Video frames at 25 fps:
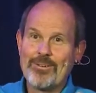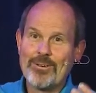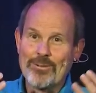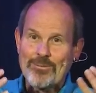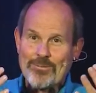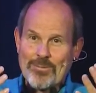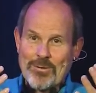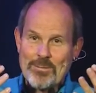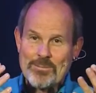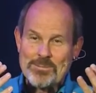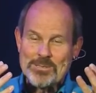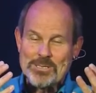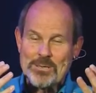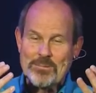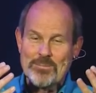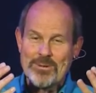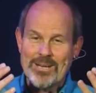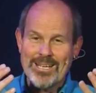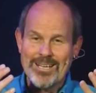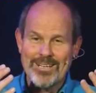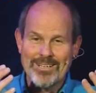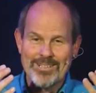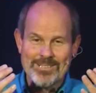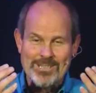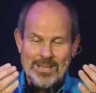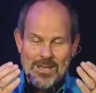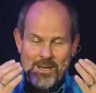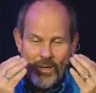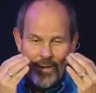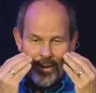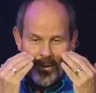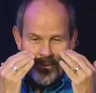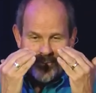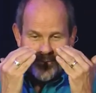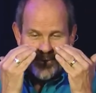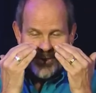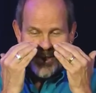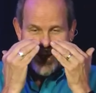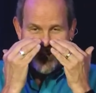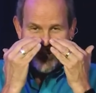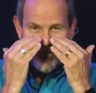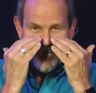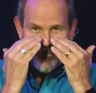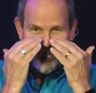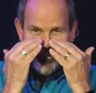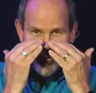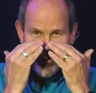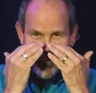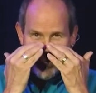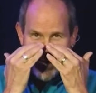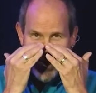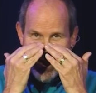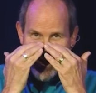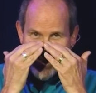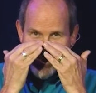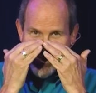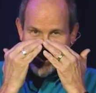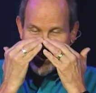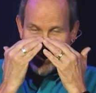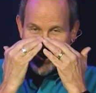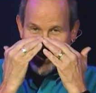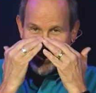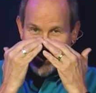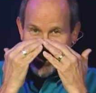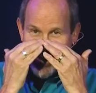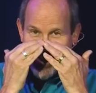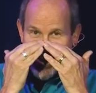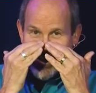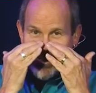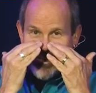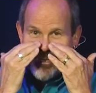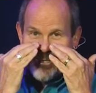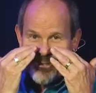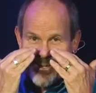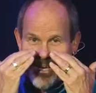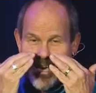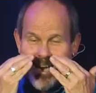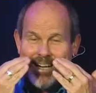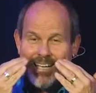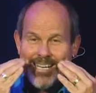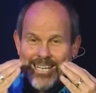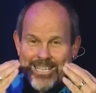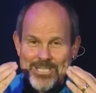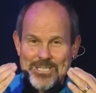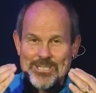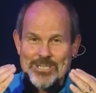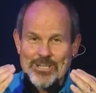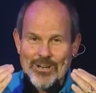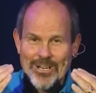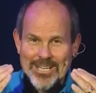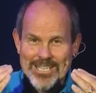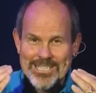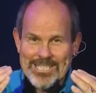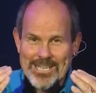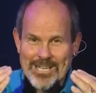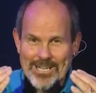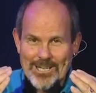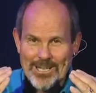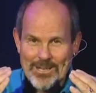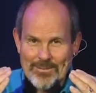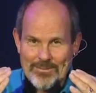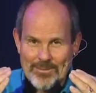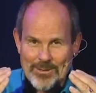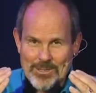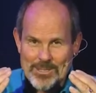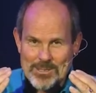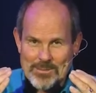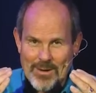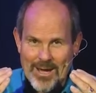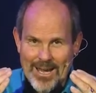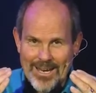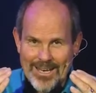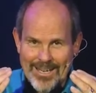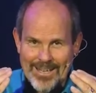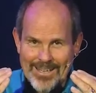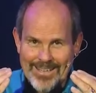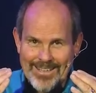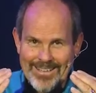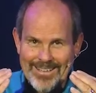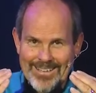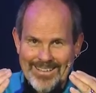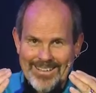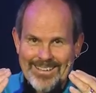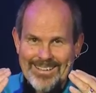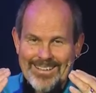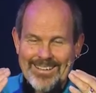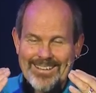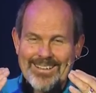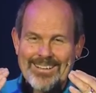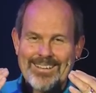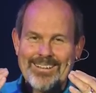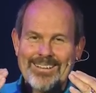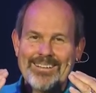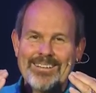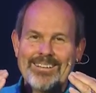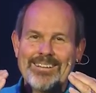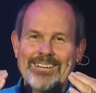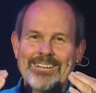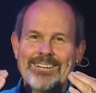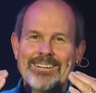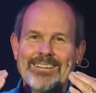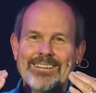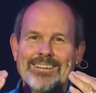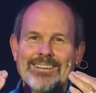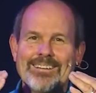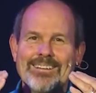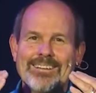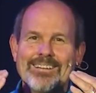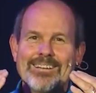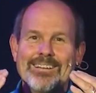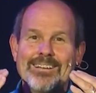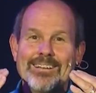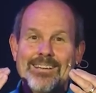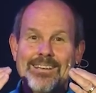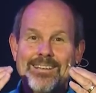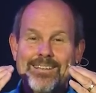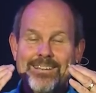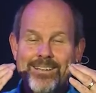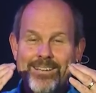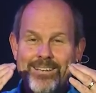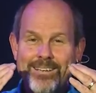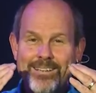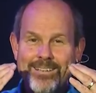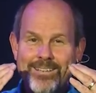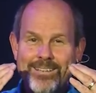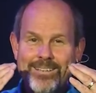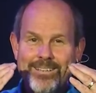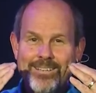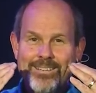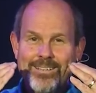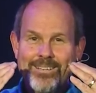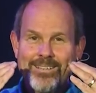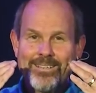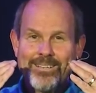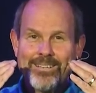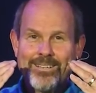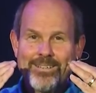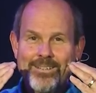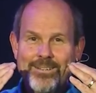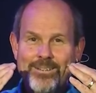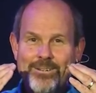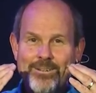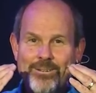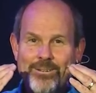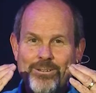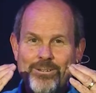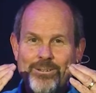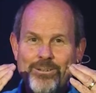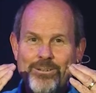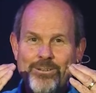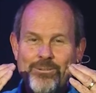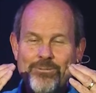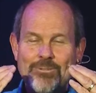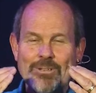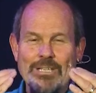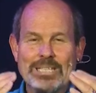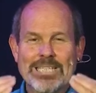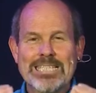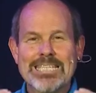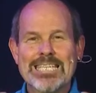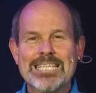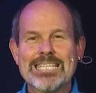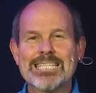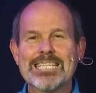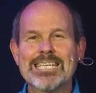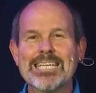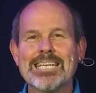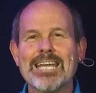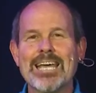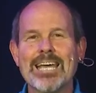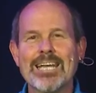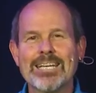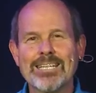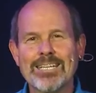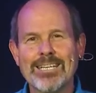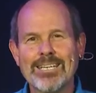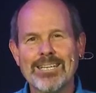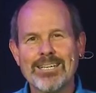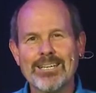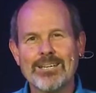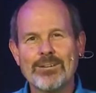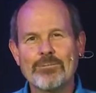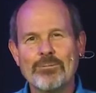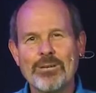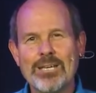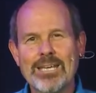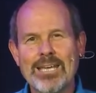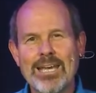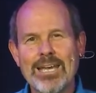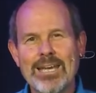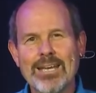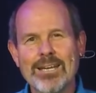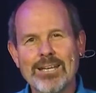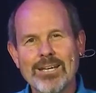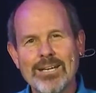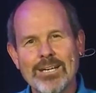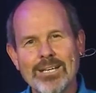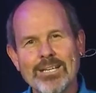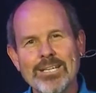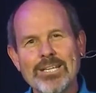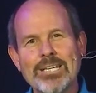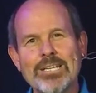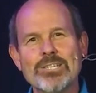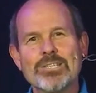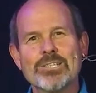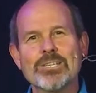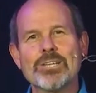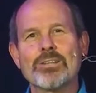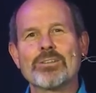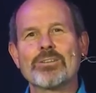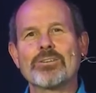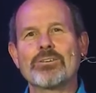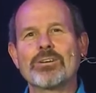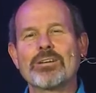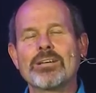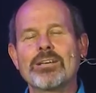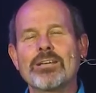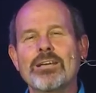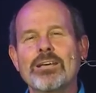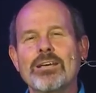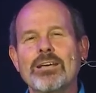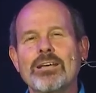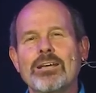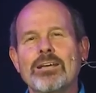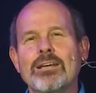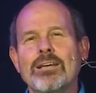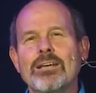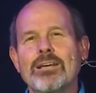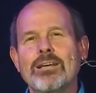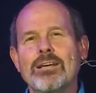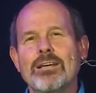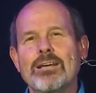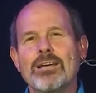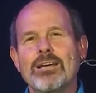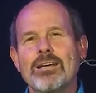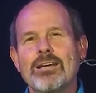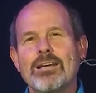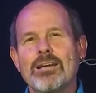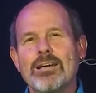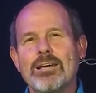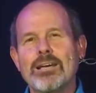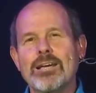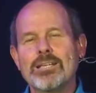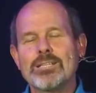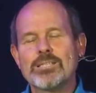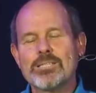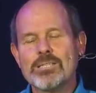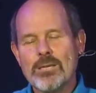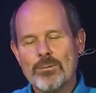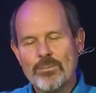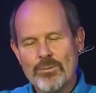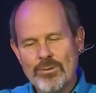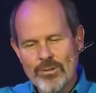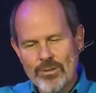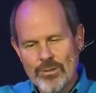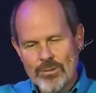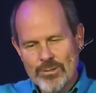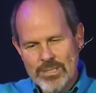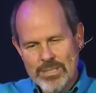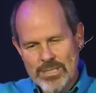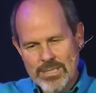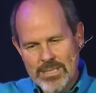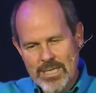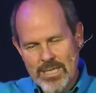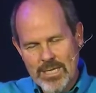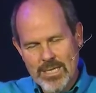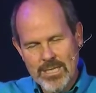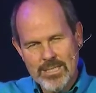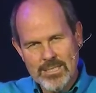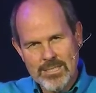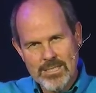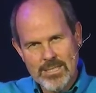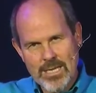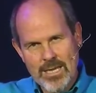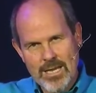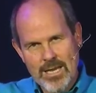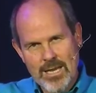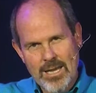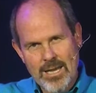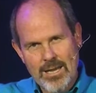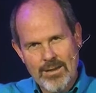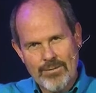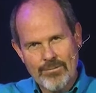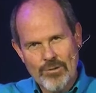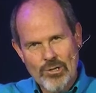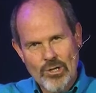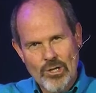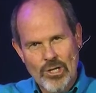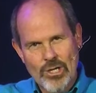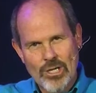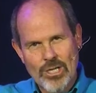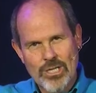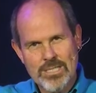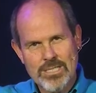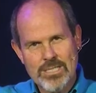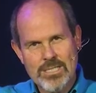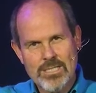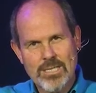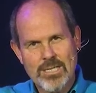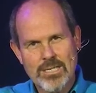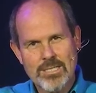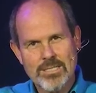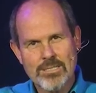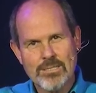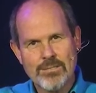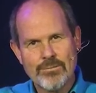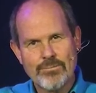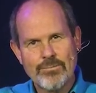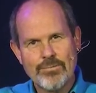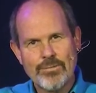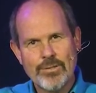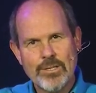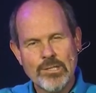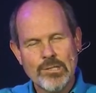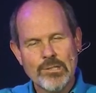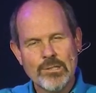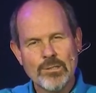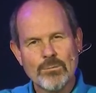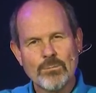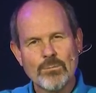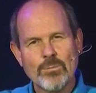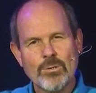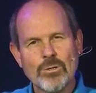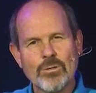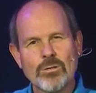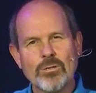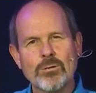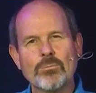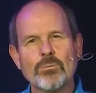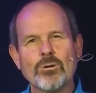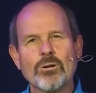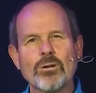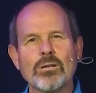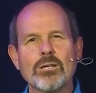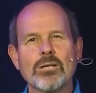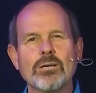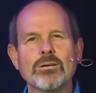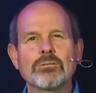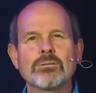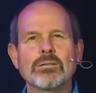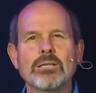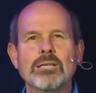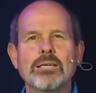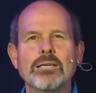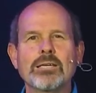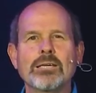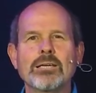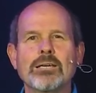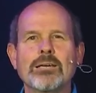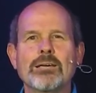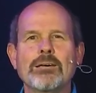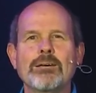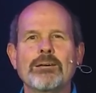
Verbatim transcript: feel from somebody else. When they have a full mask on, you can't necessarily tell if they're smiling. And uh, you feel disconnected, and we can't hug each other. And, and some of those things have caused us to feel more and more lonely.